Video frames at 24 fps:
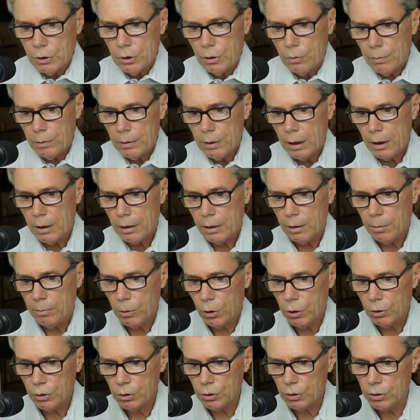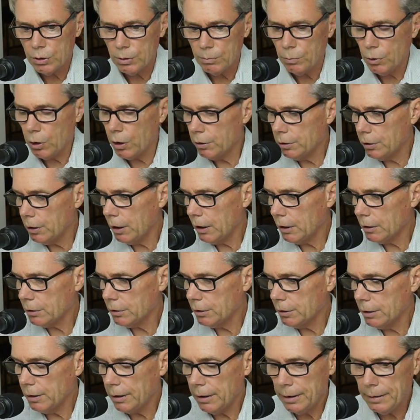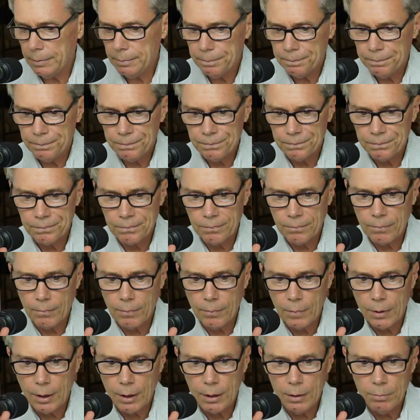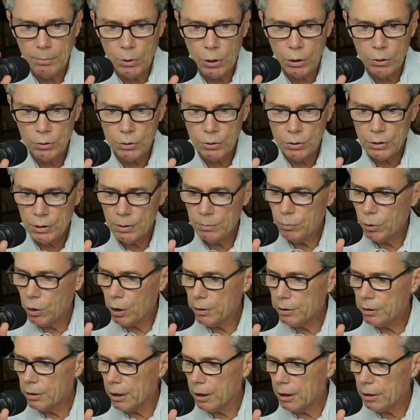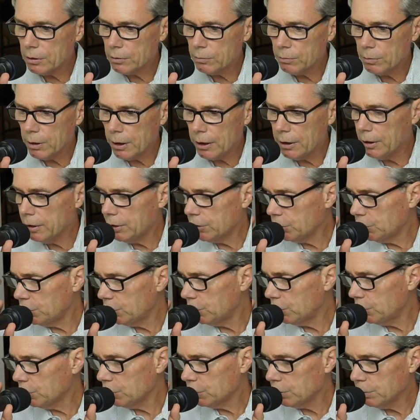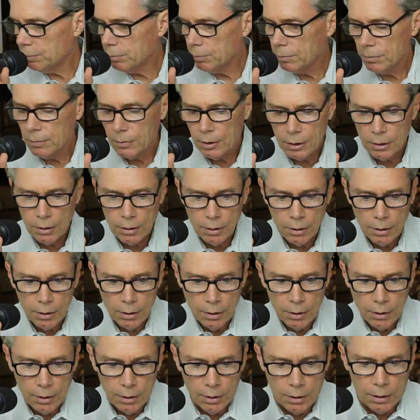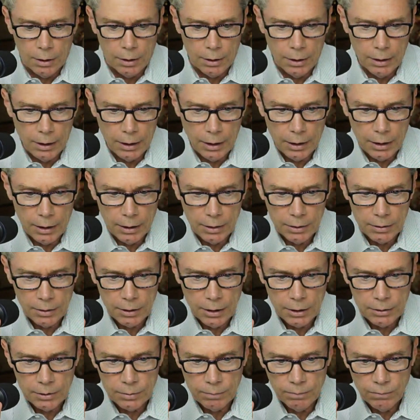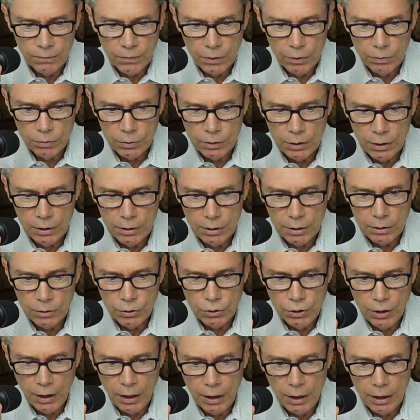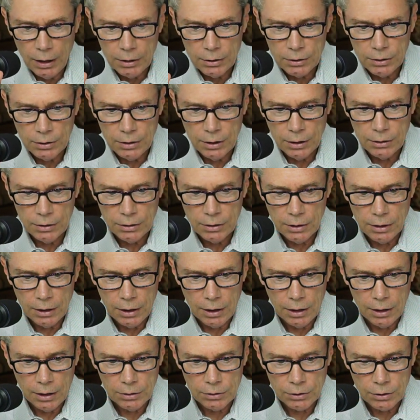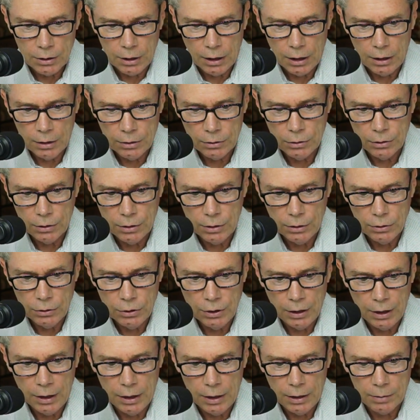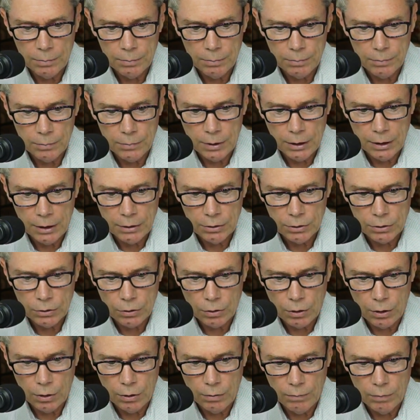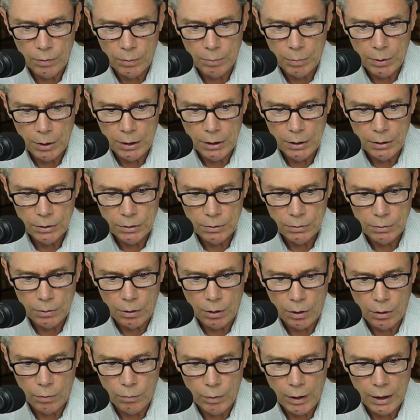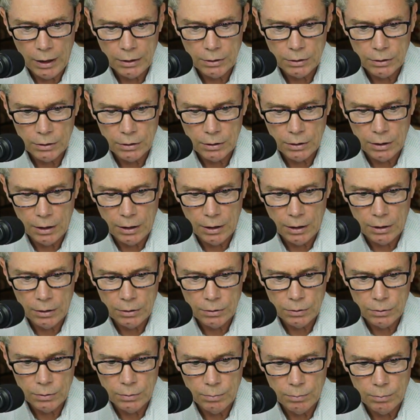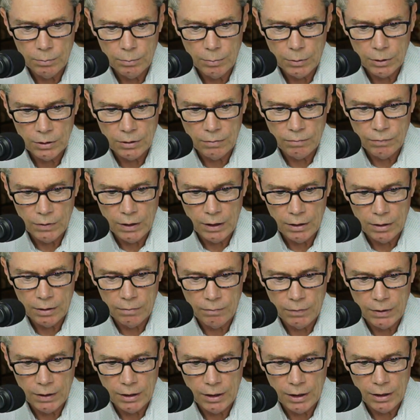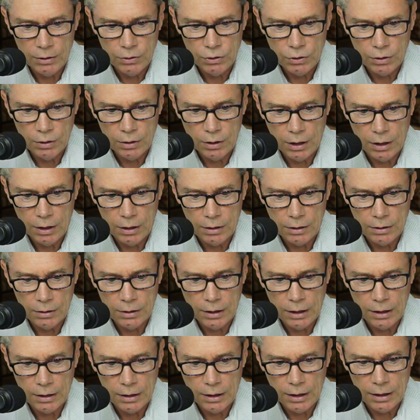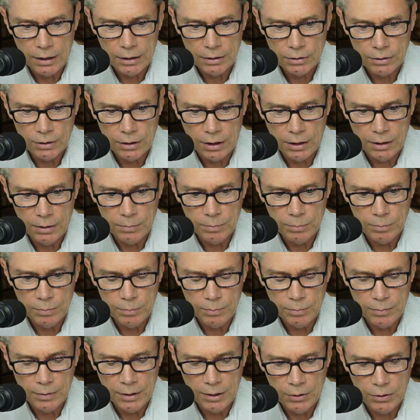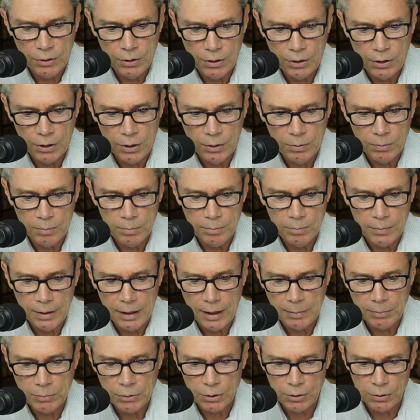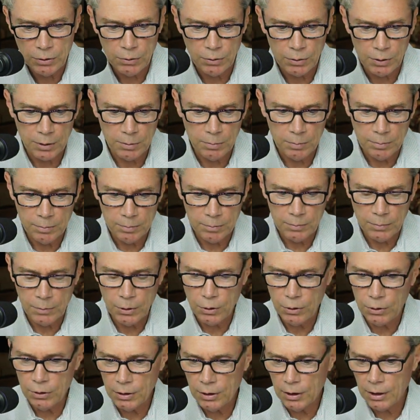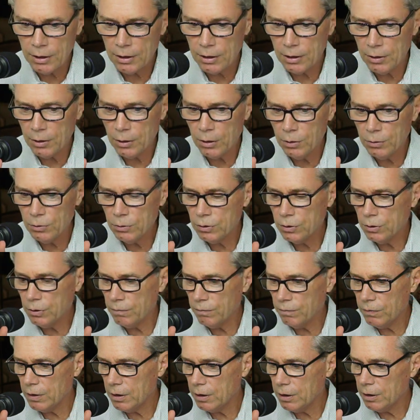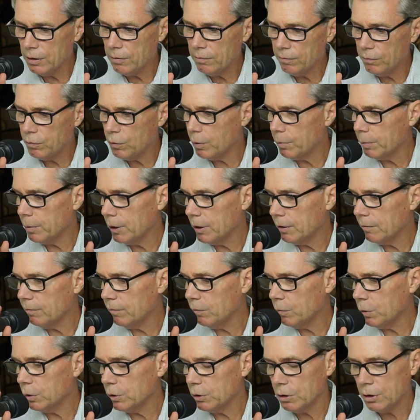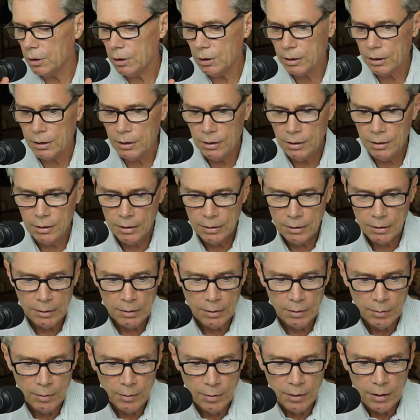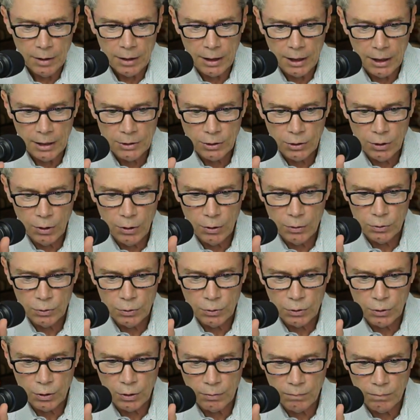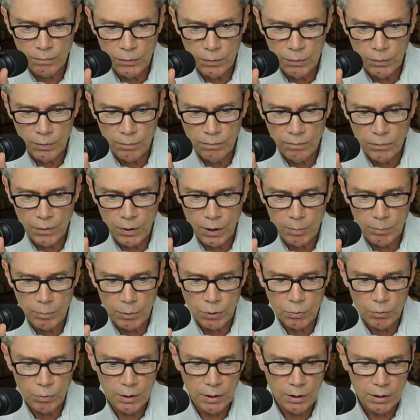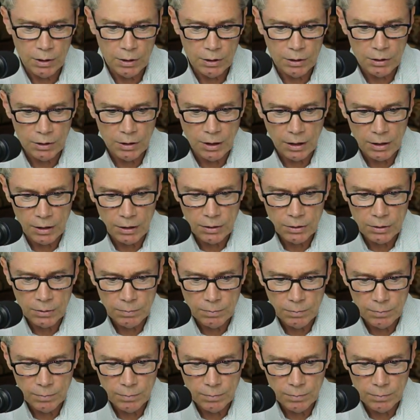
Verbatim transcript: so we got an emergency broadcast today. Emergency broadcast. We got issues. And got some folks in the chat. Stig's in the house. Kyle's in the chat. Lance is all over the place. Our Wags is in the house. Must have taken a vacation day, day last night. There you go. Absolutely. Couldn't get a host to fill in for me, unfortunately. The guest hosts are few and far between these days.